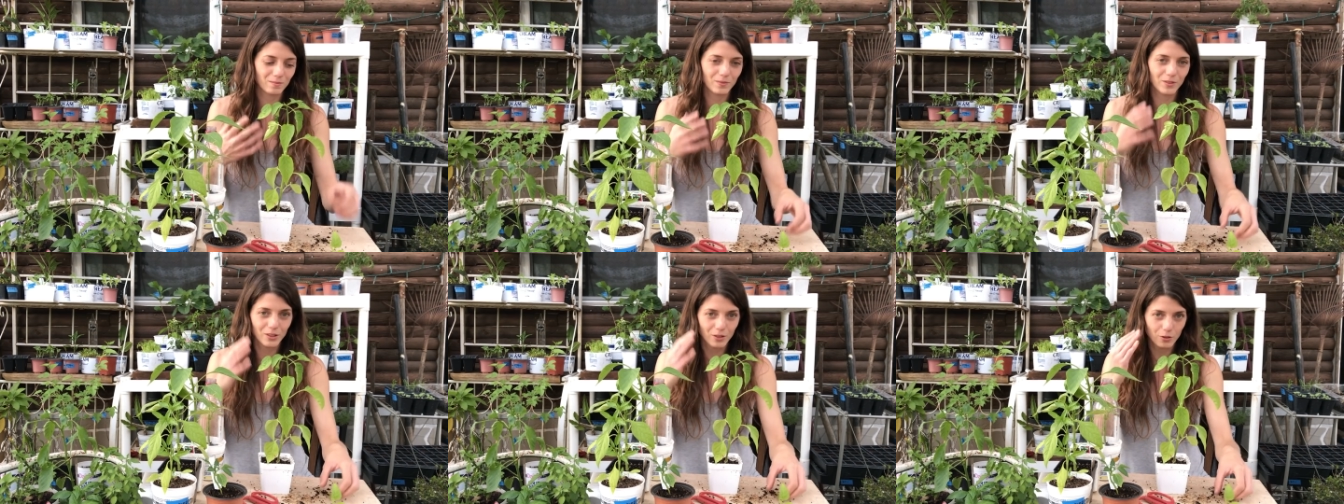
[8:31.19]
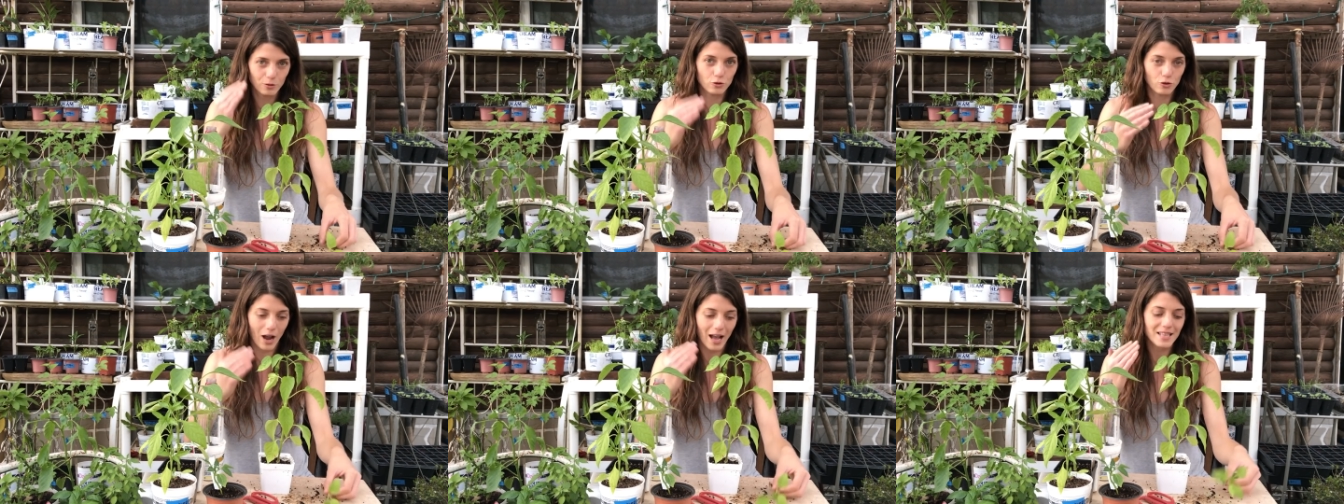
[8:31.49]
you
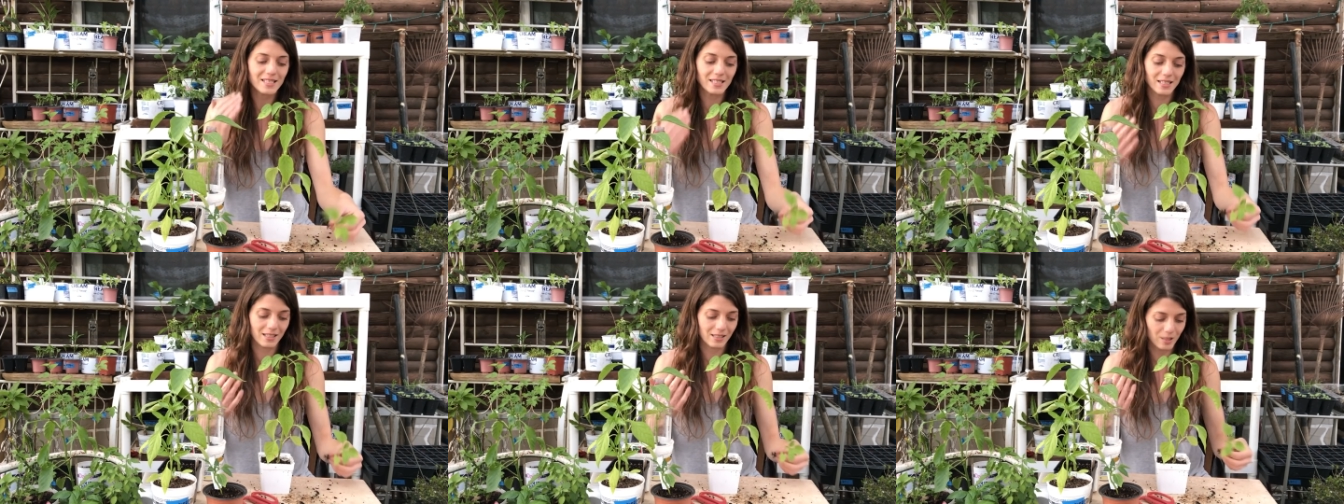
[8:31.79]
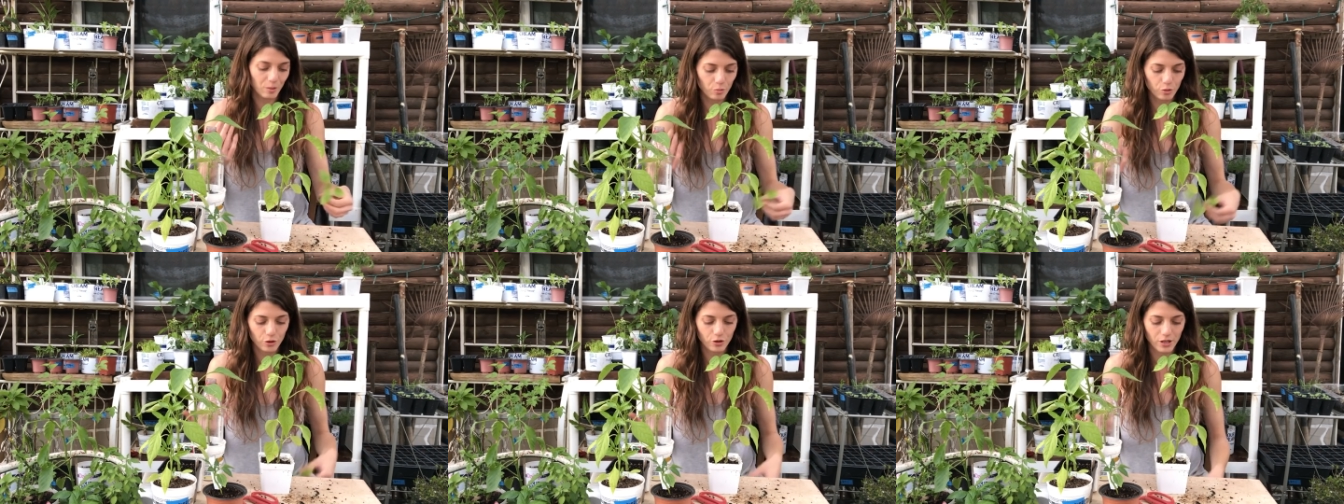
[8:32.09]
know,
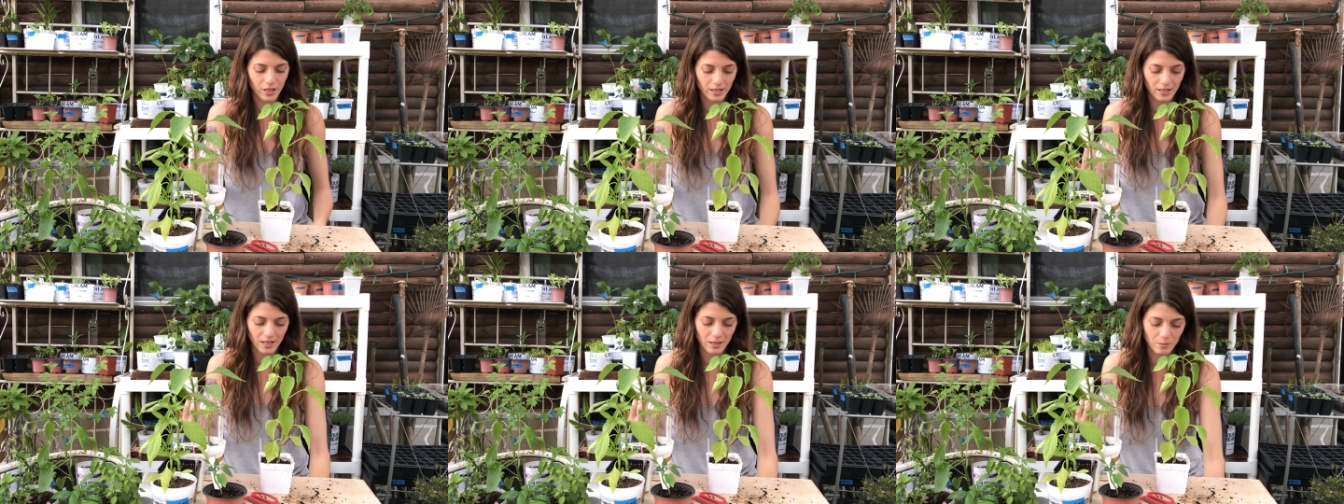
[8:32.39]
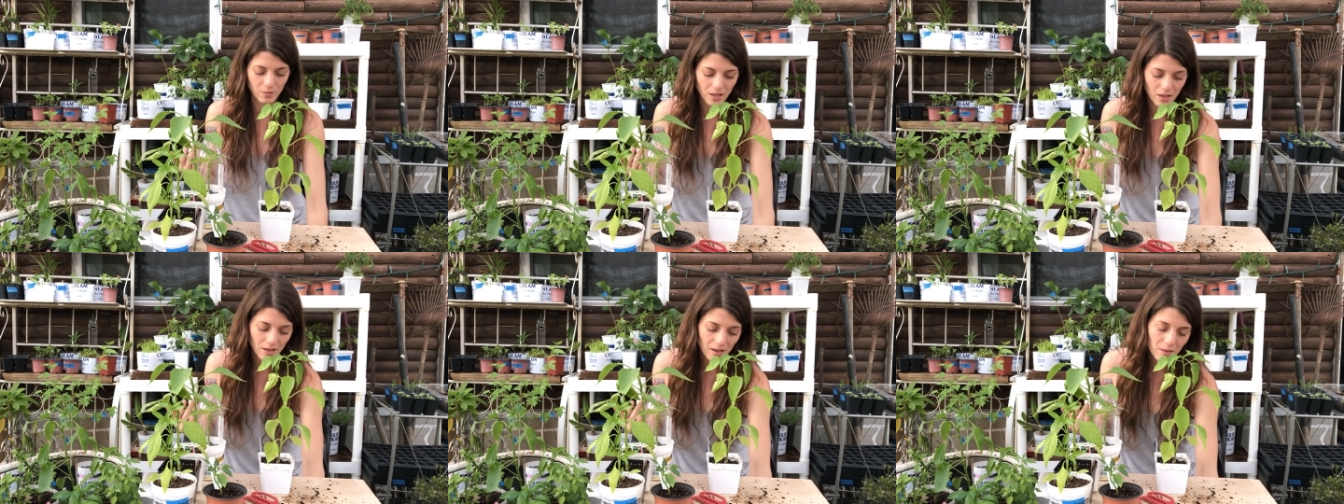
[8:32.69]
drastically pruning
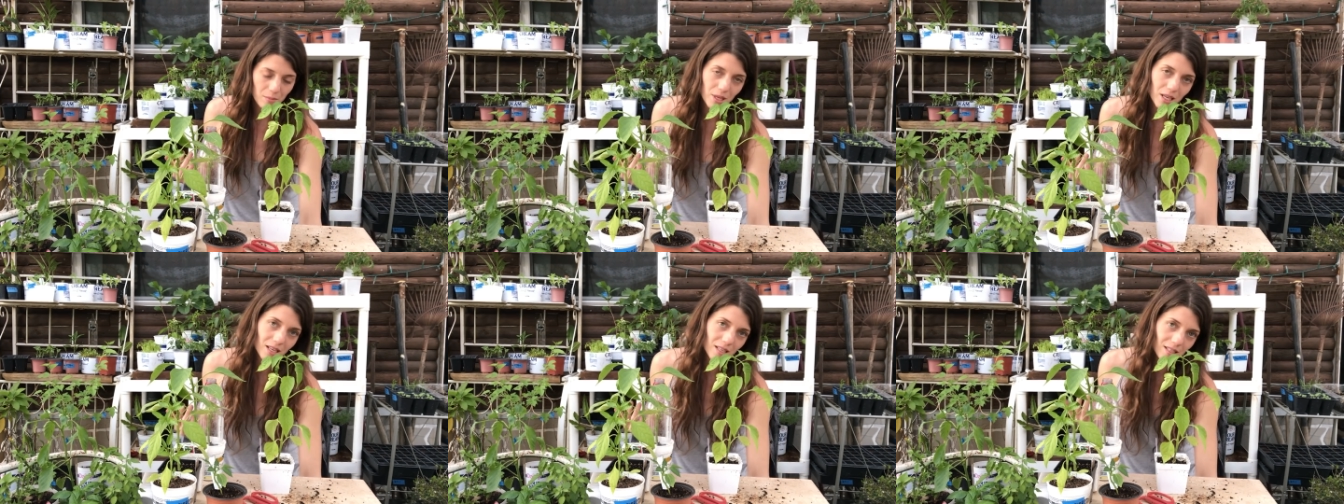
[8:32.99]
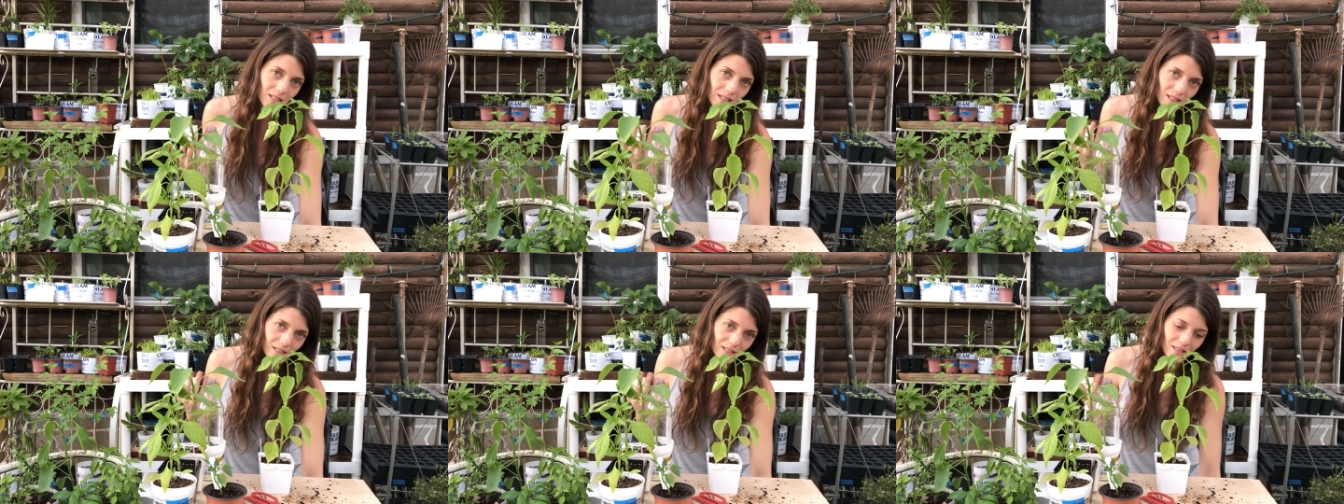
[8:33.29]
them
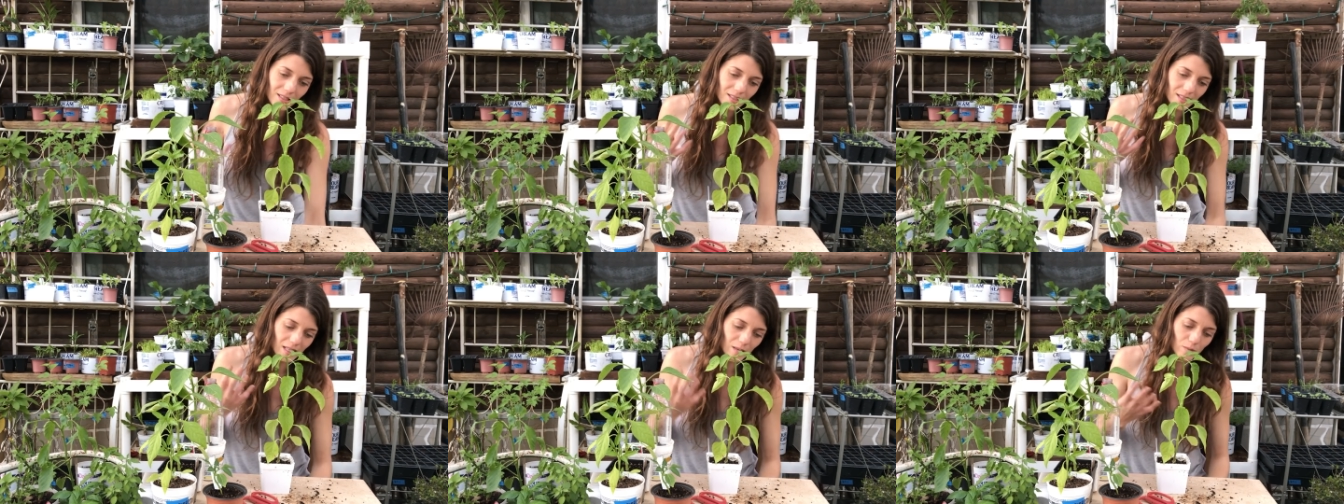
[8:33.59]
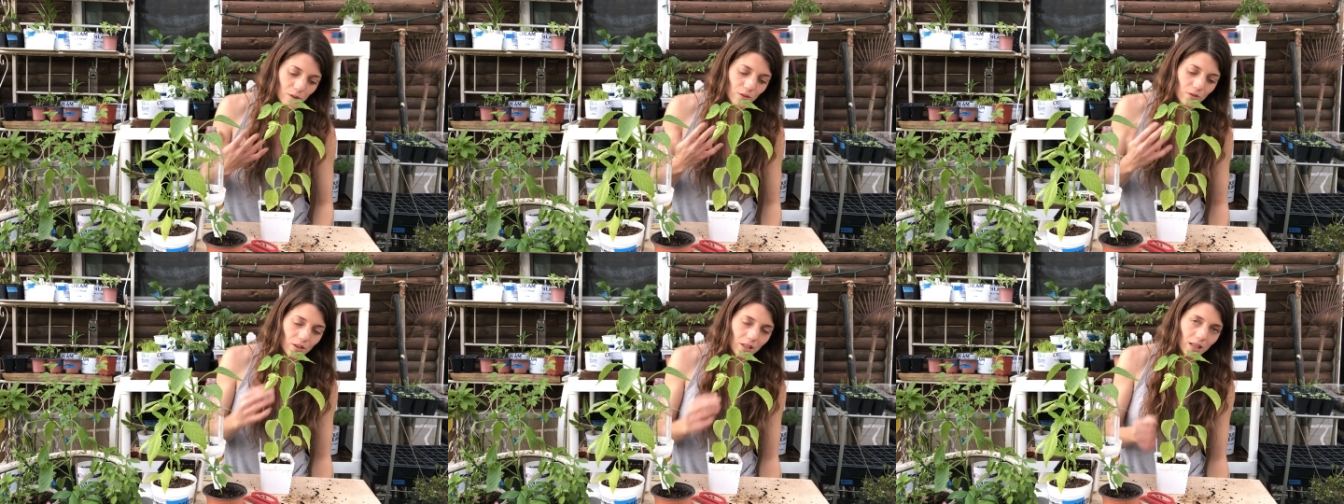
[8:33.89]
because it doesn't
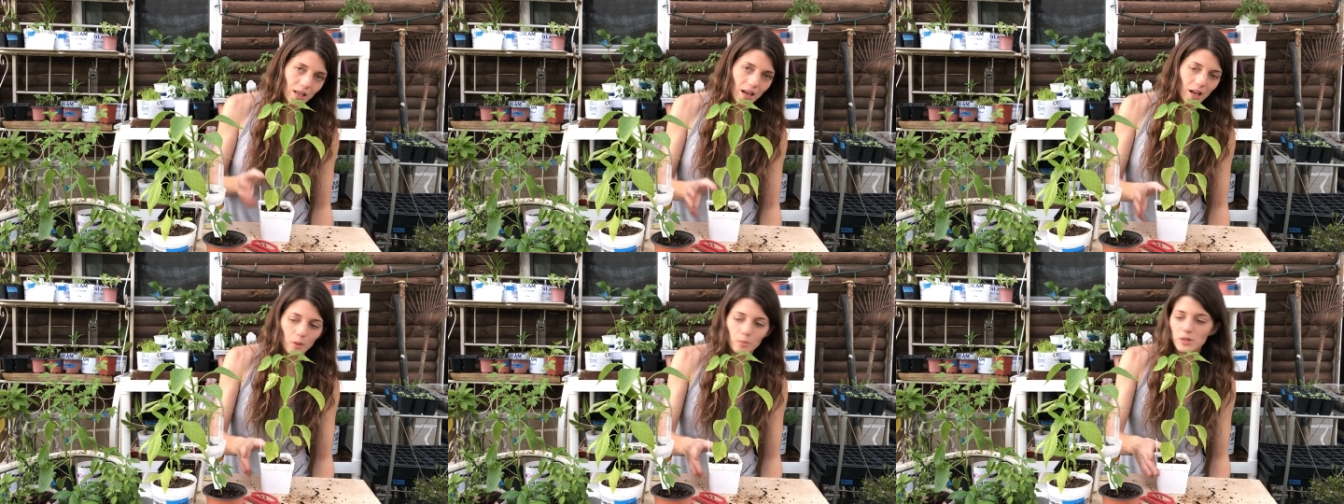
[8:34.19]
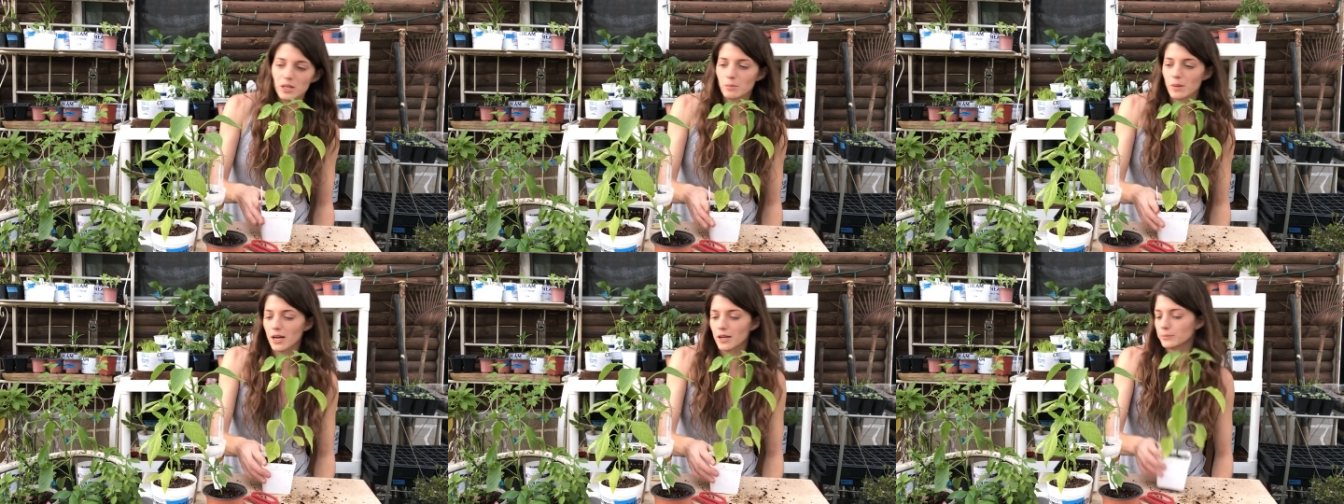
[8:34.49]
seem to really
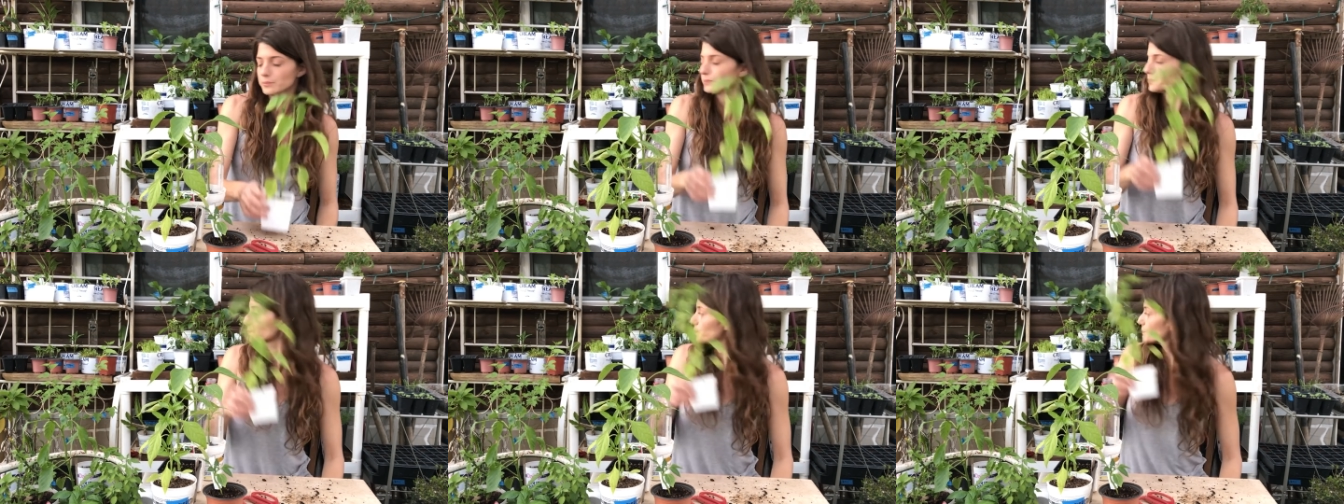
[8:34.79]
help them out.